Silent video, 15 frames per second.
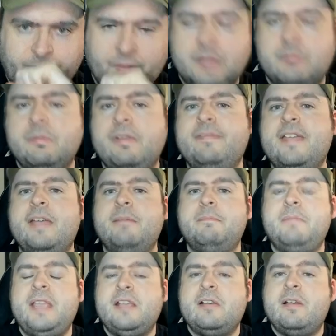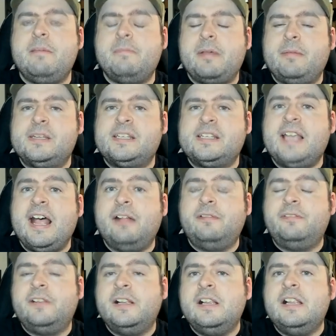with uh, me going by myself
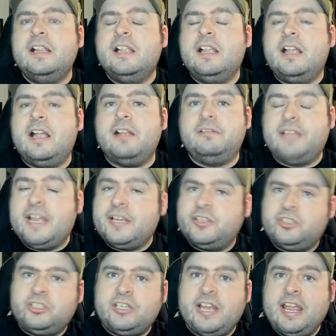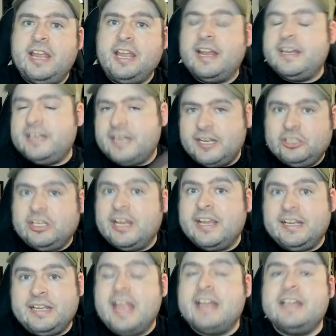and last year and this year
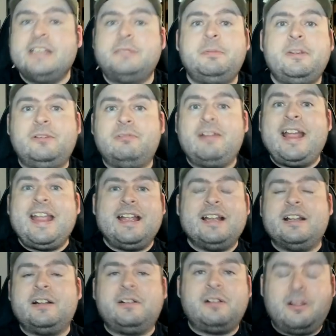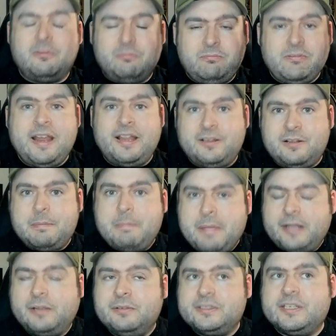again it's been great and I've got really good
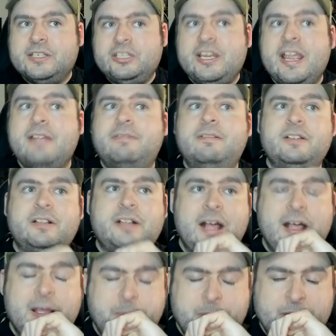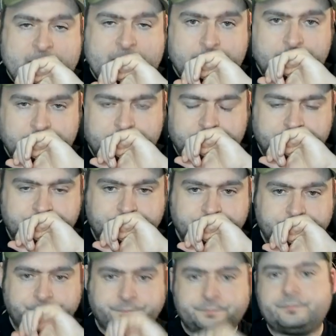pickups this year from the card boot
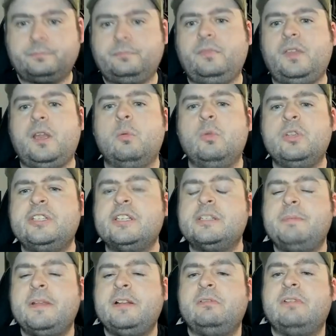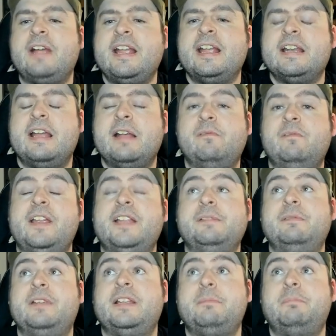which has been great and I'm really
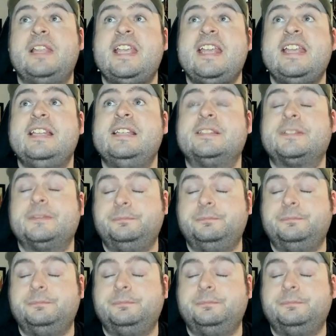really pleased